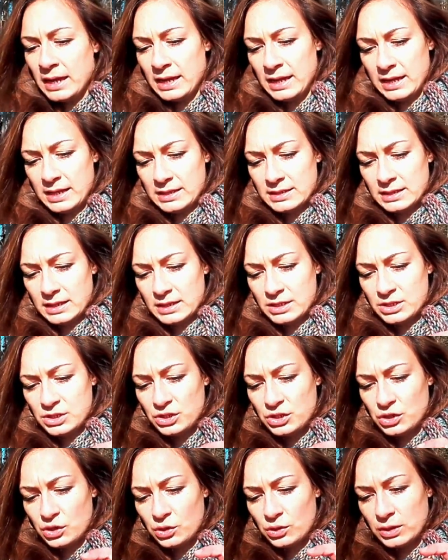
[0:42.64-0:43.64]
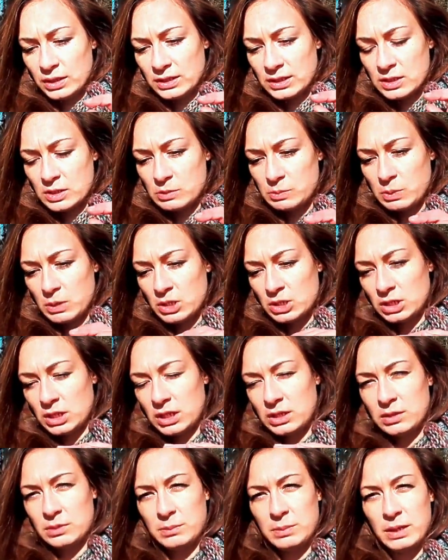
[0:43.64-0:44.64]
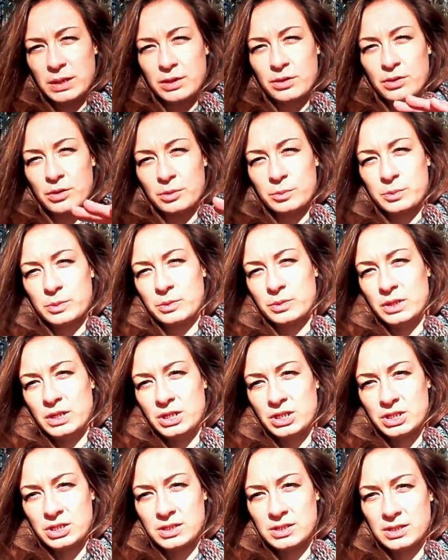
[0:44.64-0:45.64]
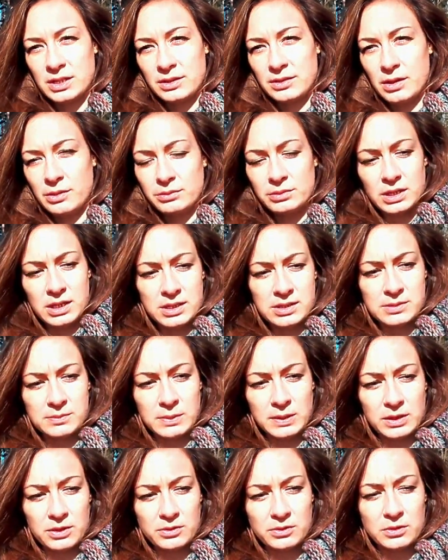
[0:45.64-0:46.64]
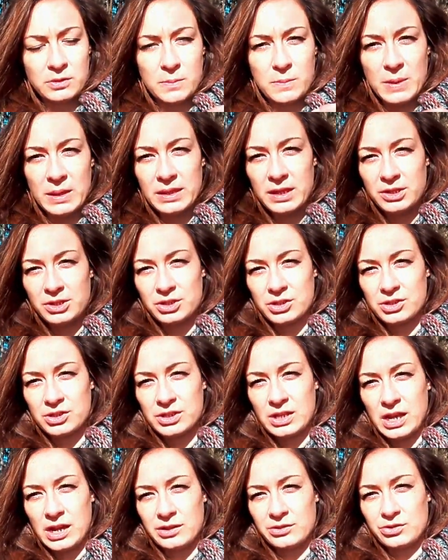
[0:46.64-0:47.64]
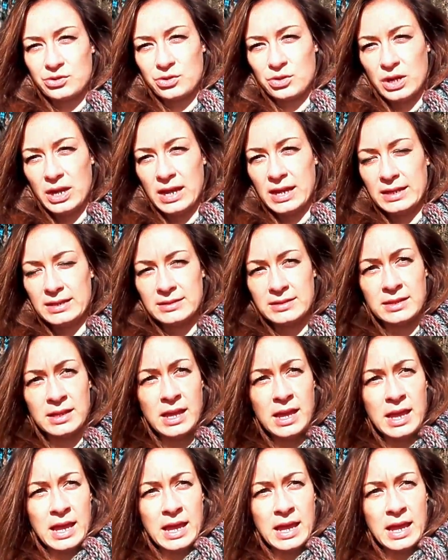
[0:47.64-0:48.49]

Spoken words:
and I saw it especially in the big corporations around us, because the managers are trained